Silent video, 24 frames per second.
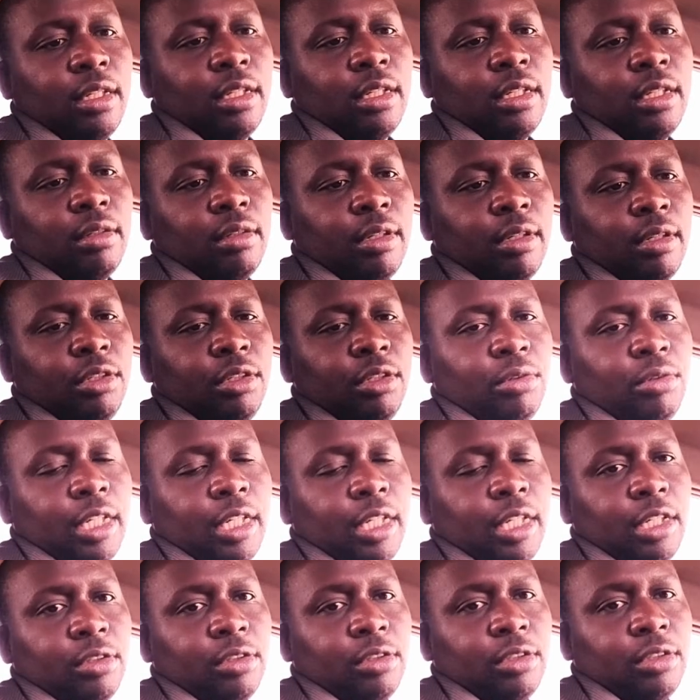when you
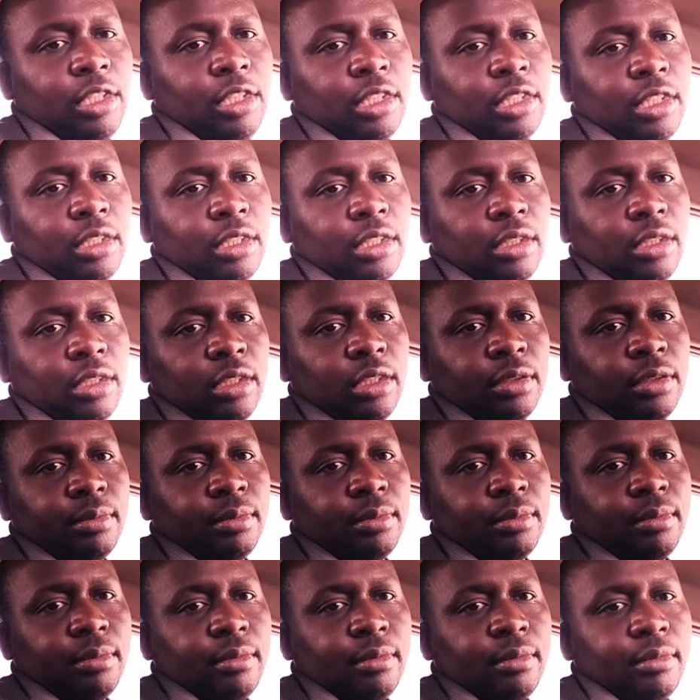click on it
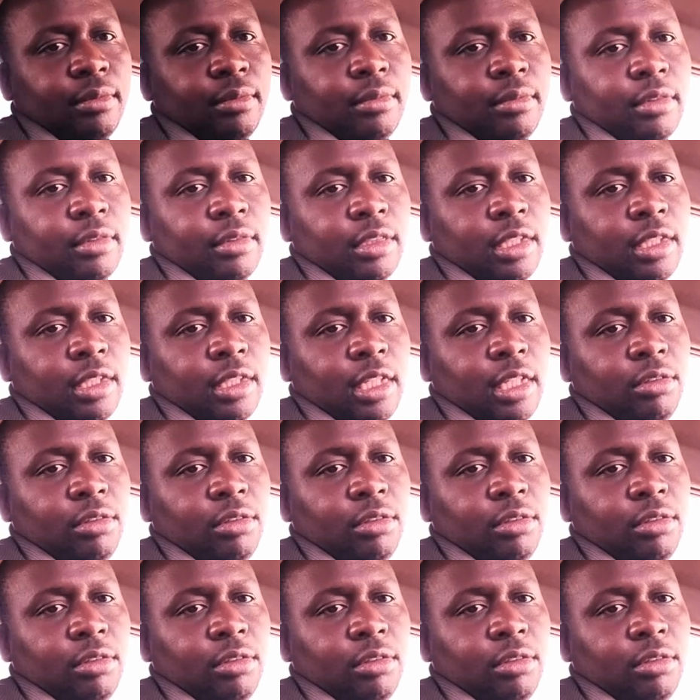then